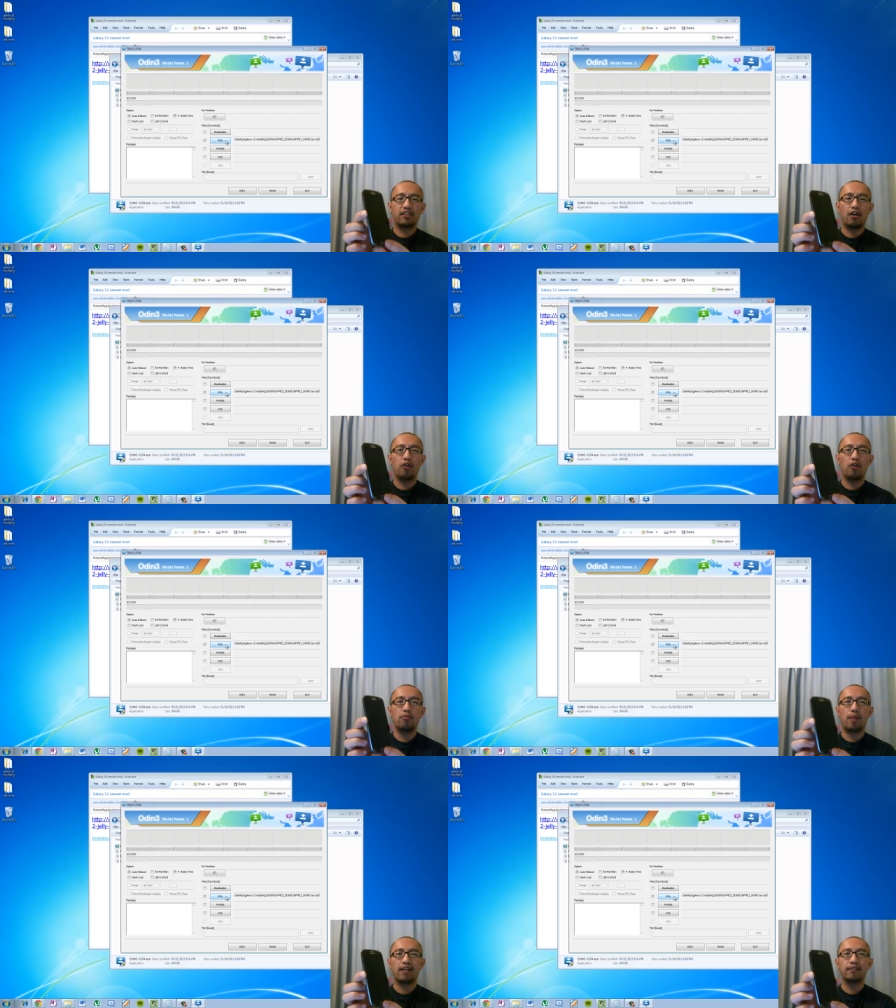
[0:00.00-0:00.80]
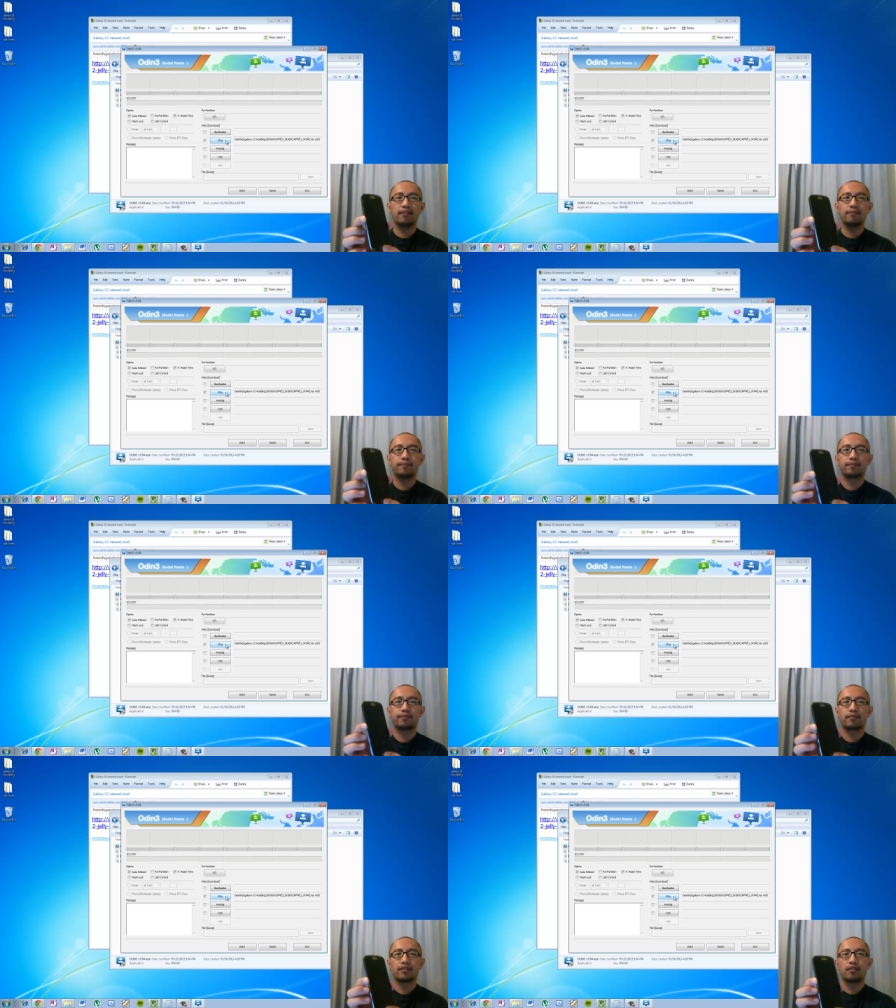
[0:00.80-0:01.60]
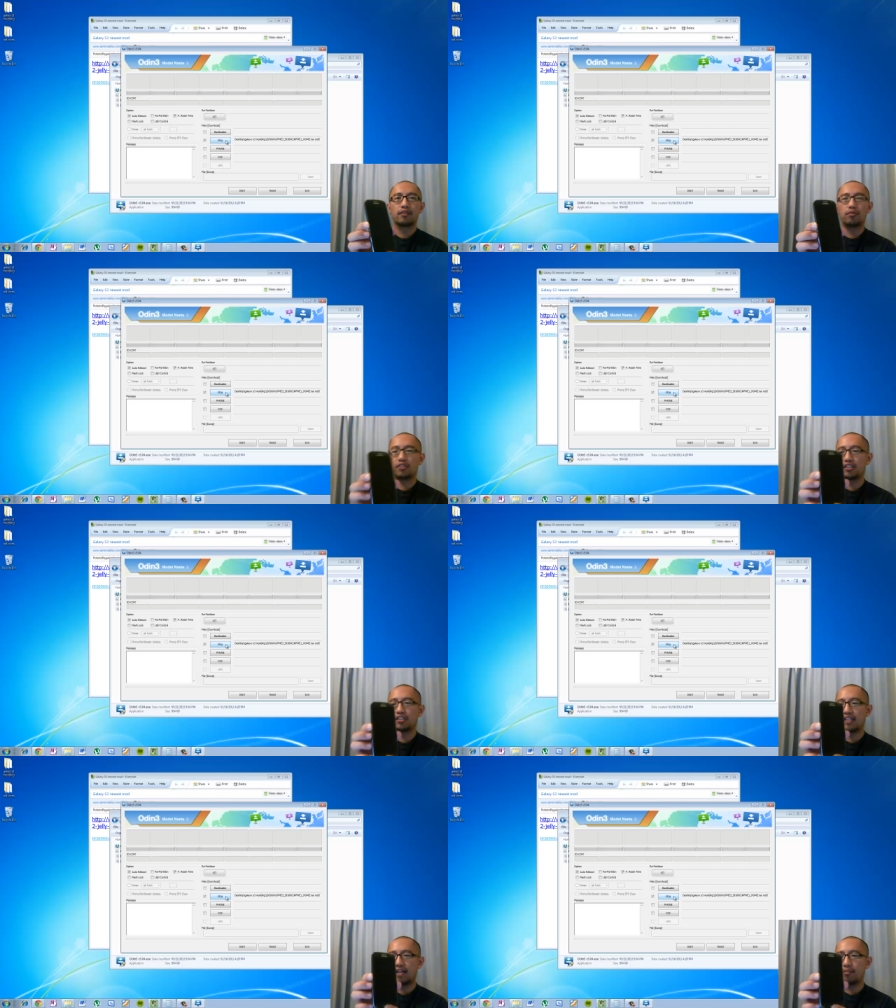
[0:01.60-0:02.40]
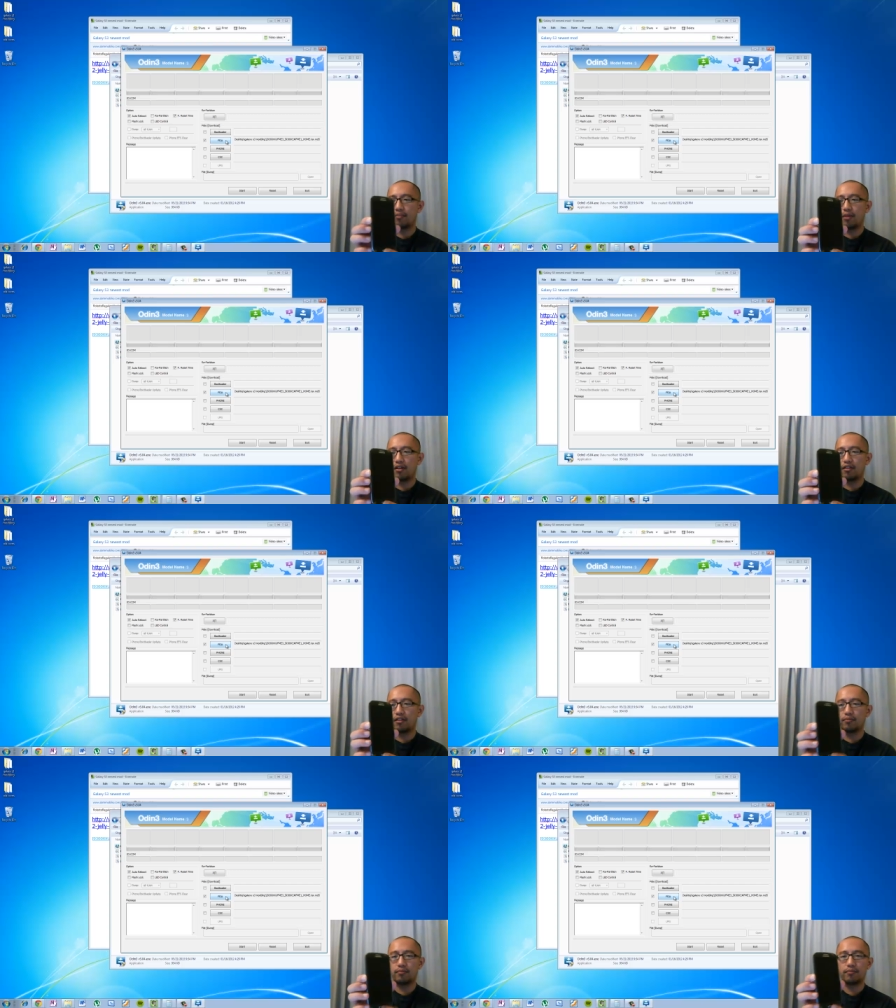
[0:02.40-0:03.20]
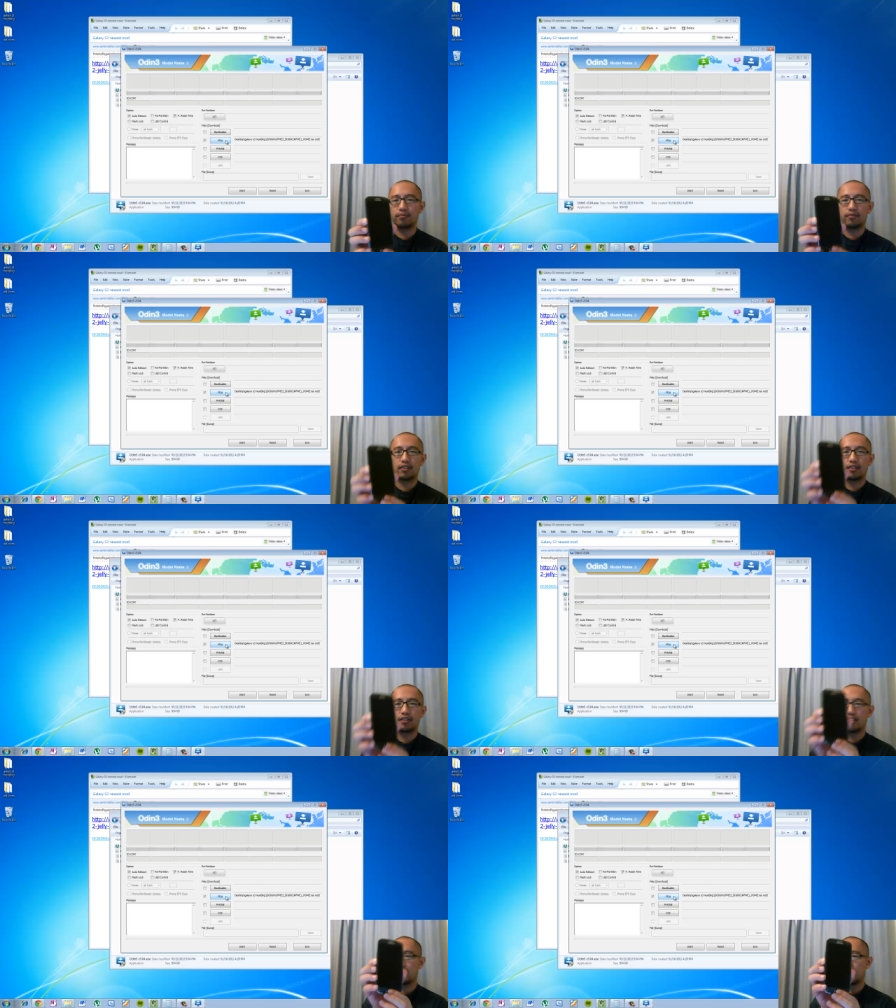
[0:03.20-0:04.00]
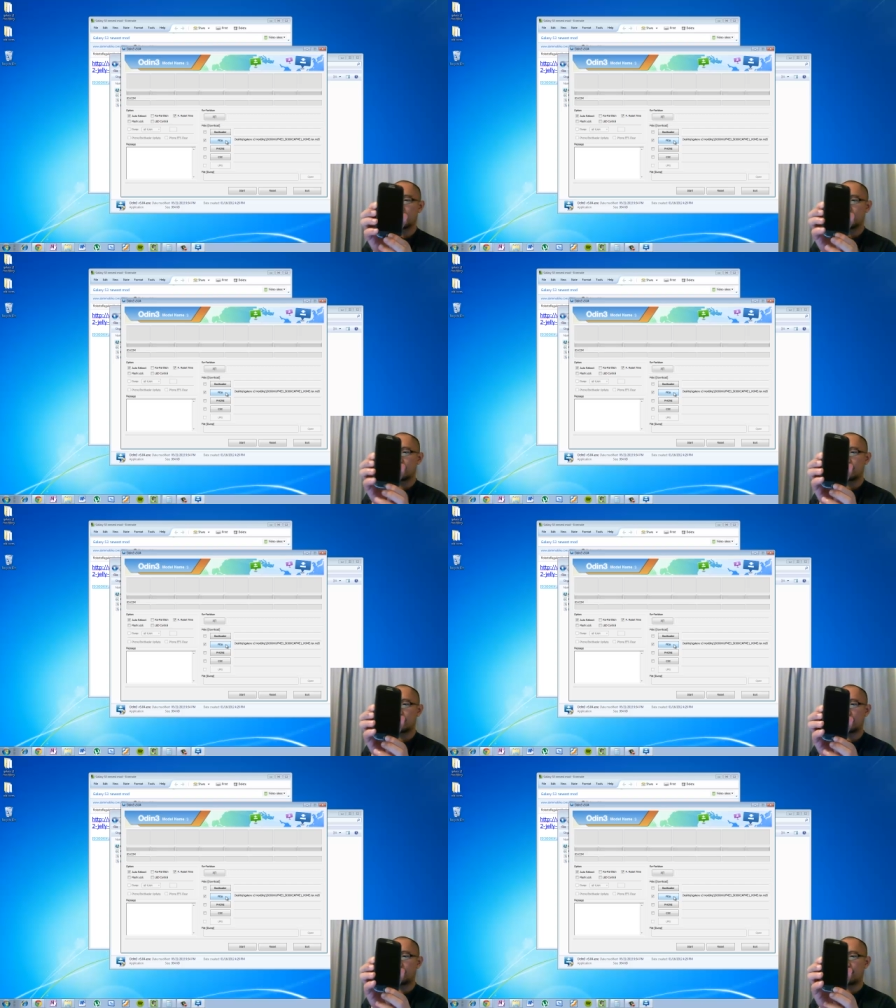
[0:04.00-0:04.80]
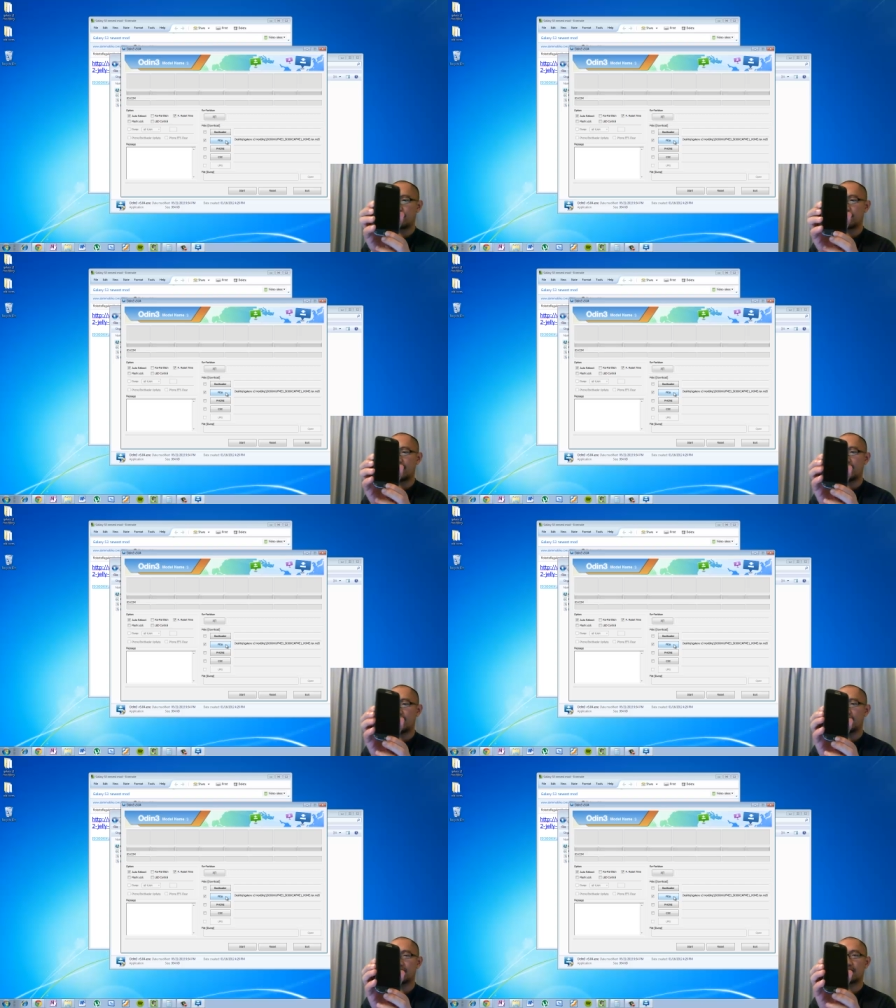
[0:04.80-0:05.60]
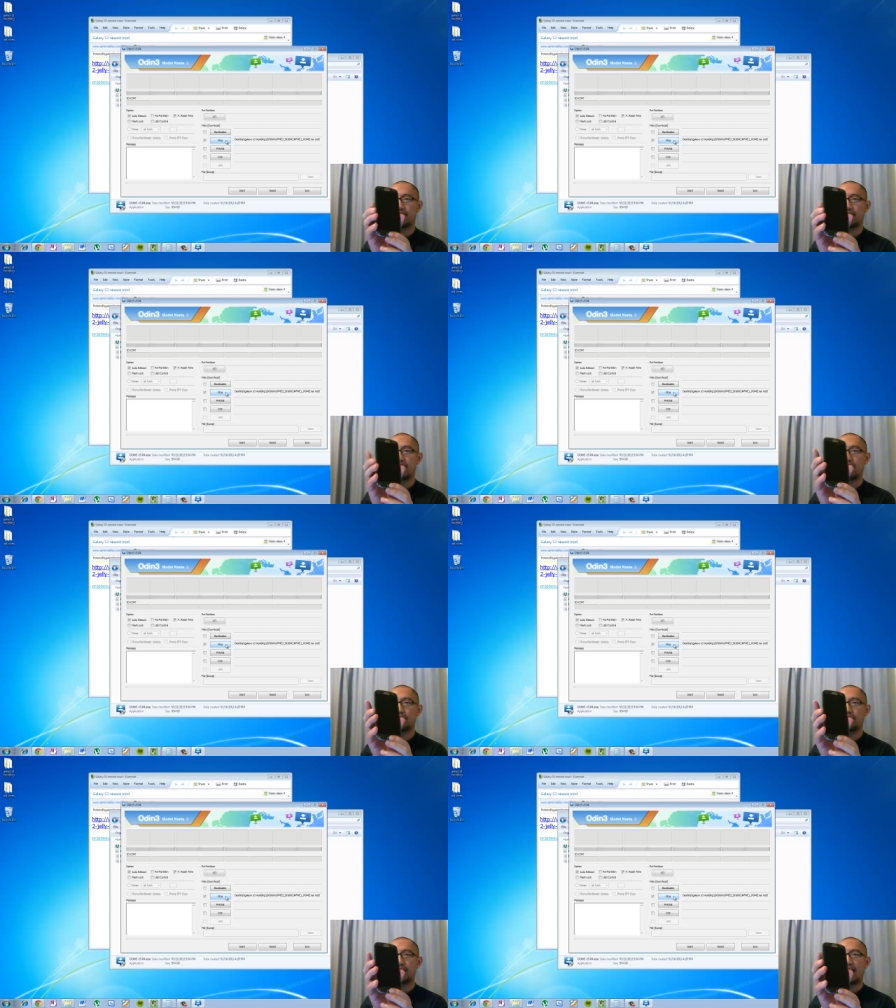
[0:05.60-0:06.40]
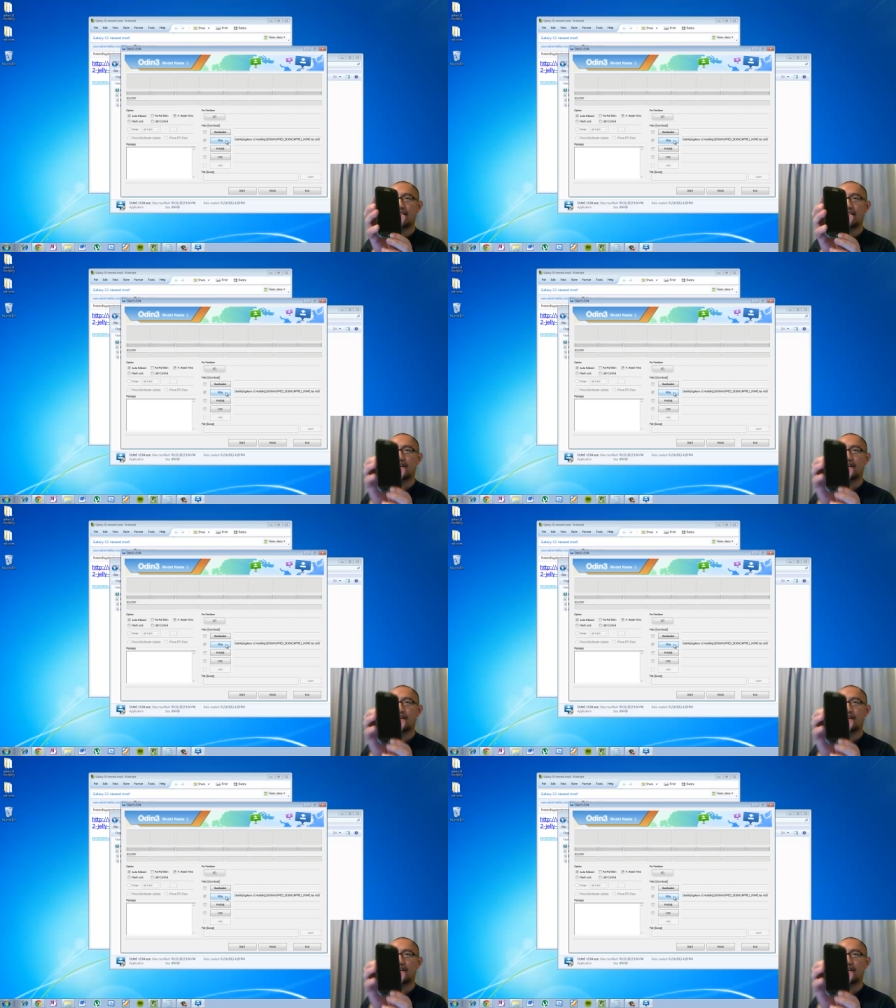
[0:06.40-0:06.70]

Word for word: the home button, which is down the bottom, down the bottom here. So volume down,